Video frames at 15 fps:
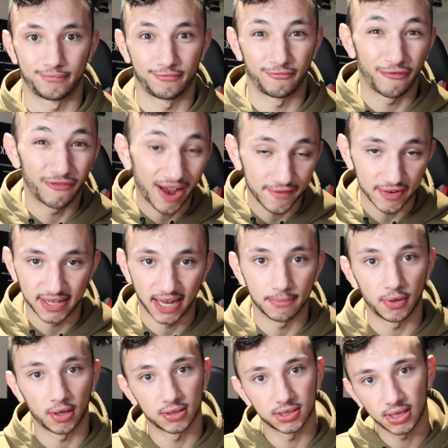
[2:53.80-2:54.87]
5 to 10
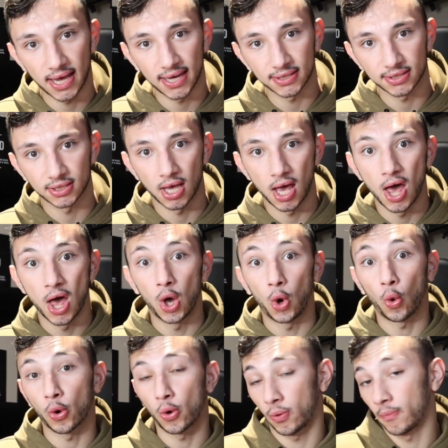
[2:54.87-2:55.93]
bucks less,
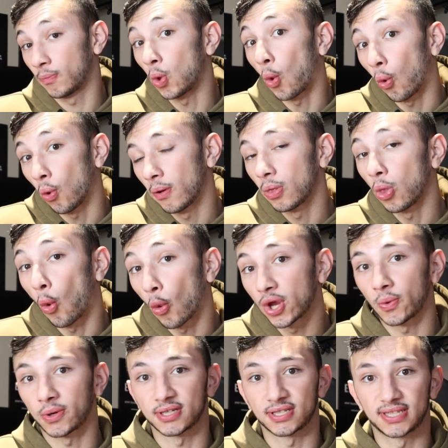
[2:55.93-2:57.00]
or you
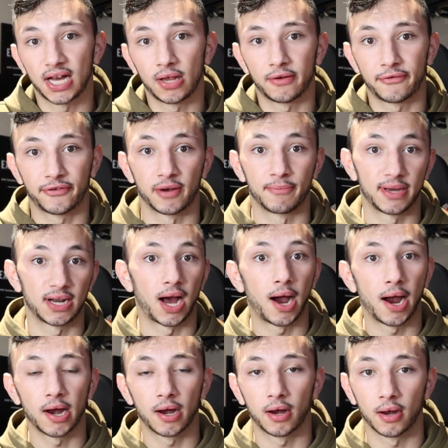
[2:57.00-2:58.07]
want to sell it for a bit
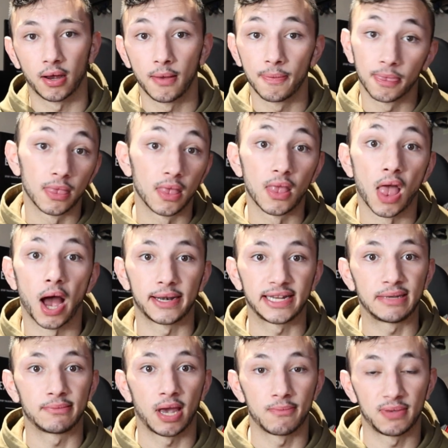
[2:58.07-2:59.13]
higher on
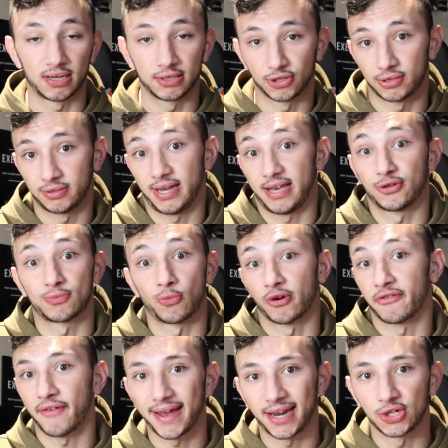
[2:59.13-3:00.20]
eBay because you say there's more
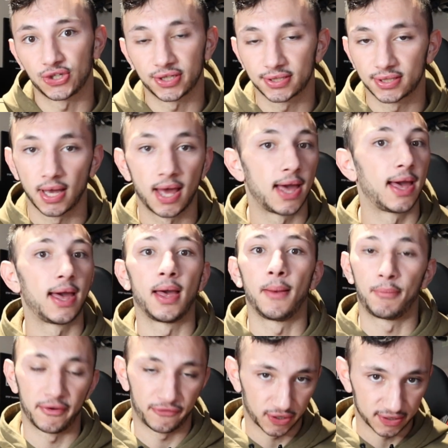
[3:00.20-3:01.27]
advantages.
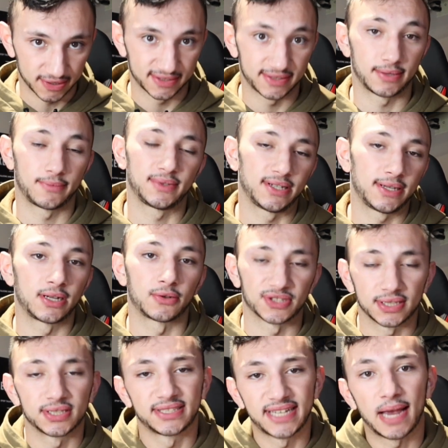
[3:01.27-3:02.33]
But for instance,
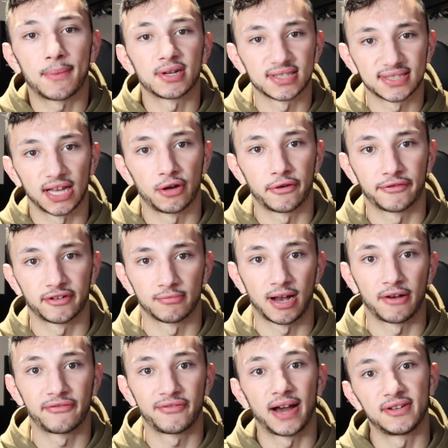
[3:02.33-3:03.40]
say to sell it for
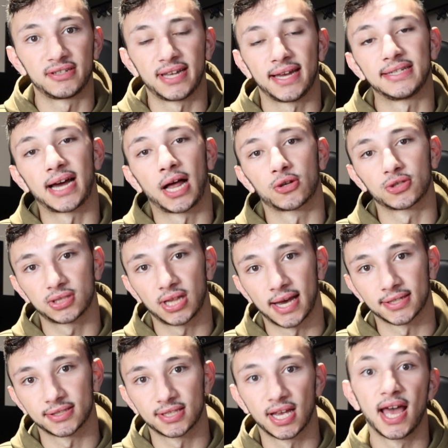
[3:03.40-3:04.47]
about $5 to $10
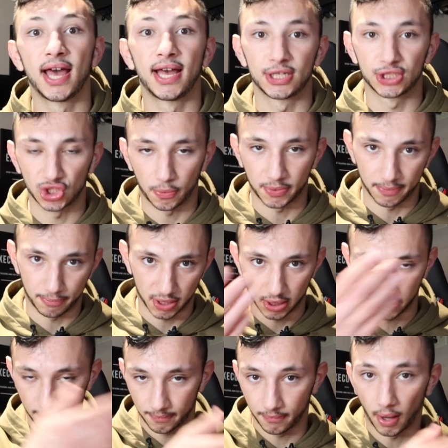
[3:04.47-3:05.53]
less. So I'm going to put
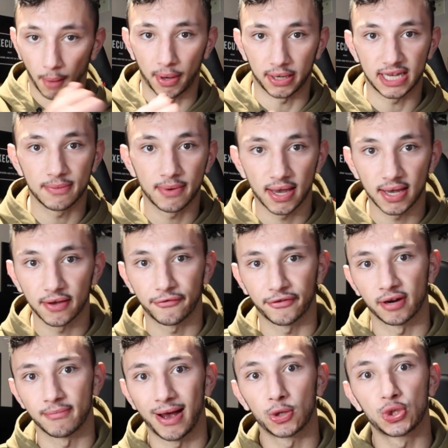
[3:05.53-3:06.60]
it up on eBay for
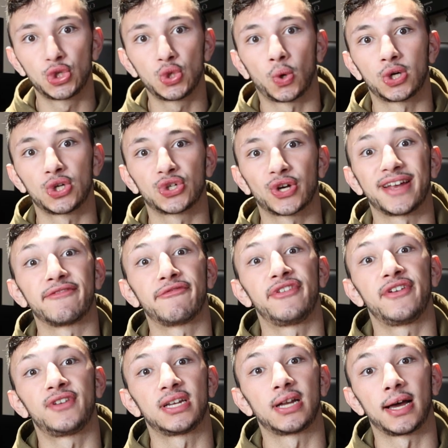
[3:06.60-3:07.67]
about
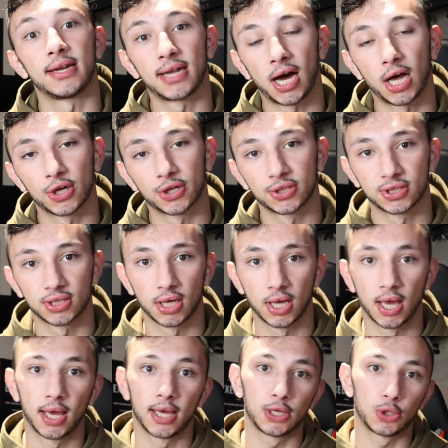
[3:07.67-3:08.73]
$259.
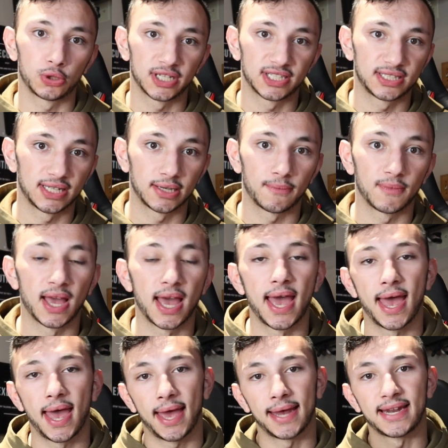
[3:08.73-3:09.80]
You list it,
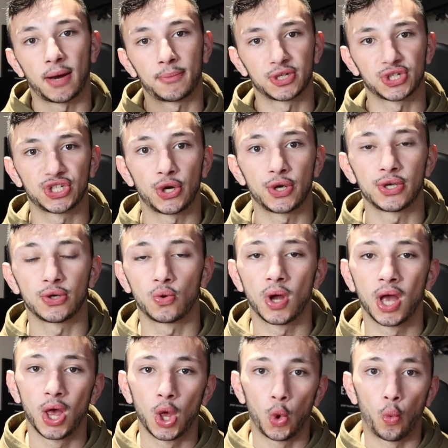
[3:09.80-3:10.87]
and now I'm going to show you
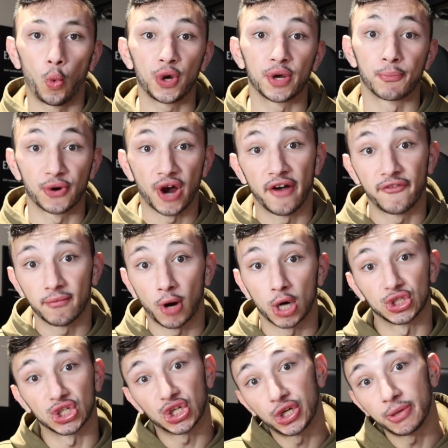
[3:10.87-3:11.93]
what your profit
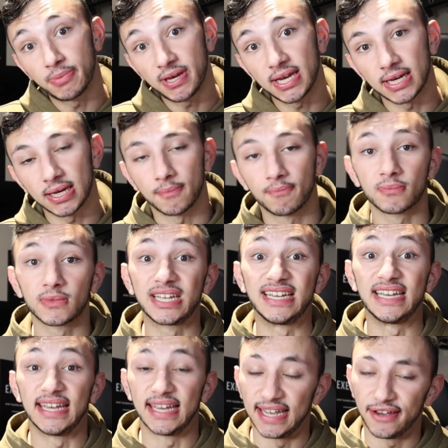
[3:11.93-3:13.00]
margin could be
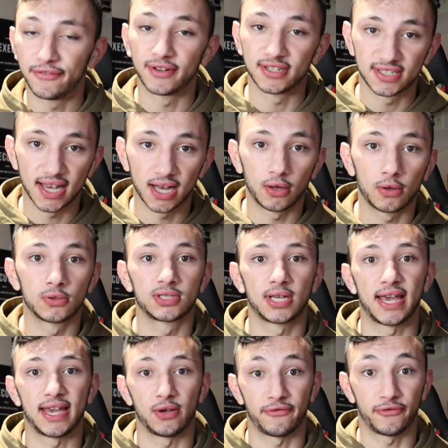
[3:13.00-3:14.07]
if it sells
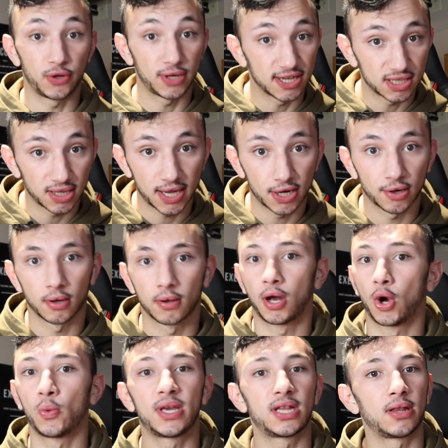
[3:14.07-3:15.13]
a few days later,
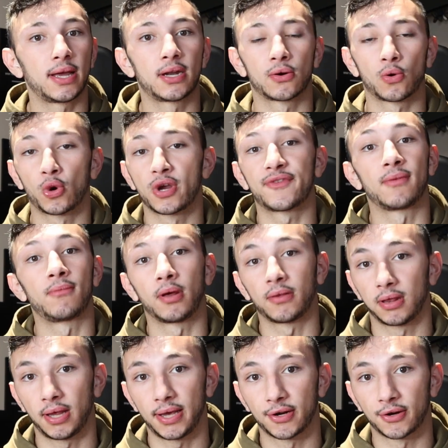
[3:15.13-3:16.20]
a week later, or even a
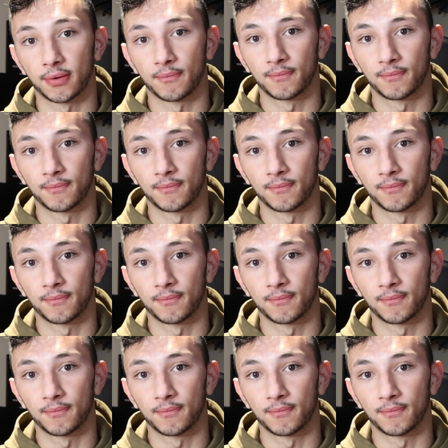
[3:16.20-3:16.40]
month later.